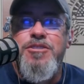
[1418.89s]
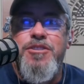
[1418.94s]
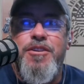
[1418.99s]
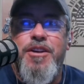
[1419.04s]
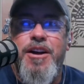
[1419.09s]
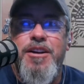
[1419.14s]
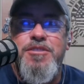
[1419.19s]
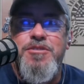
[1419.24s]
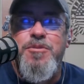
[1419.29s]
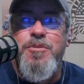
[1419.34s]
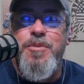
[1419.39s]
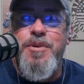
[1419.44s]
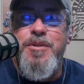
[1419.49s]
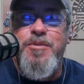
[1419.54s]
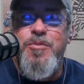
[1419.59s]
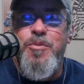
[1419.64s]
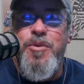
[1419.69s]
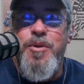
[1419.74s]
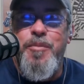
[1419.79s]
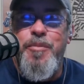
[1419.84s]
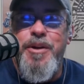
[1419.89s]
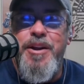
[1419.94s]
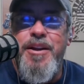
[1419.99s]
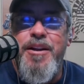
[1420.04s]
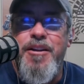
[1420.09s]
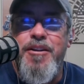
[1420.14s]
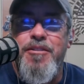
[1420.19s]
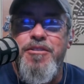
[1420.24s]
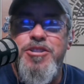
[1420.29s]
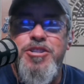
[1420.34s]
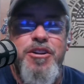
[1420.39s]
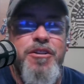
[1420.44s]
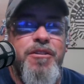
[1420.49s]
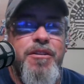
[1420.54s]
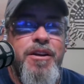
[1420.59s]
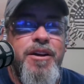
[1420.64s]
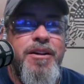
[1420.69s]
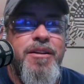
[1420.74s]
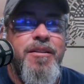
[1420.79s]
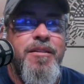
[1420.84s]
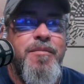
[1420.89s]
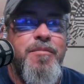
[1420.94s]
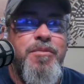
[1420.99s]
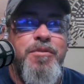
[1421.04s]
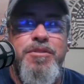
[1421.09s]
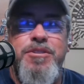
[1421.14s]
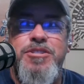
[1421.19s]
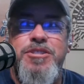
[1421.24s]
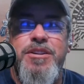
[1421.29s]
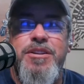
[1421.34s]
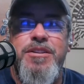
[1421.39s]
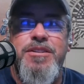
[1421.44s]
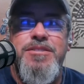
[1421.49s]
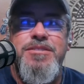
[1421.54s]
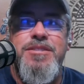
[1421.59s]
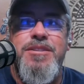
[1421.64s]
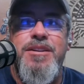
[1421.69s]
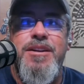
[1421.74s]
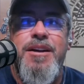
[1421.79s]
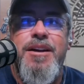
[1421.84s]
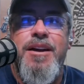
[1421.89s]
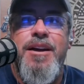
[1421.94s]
Y'all guys are the ones that would have been here cheerleading and pushing us. And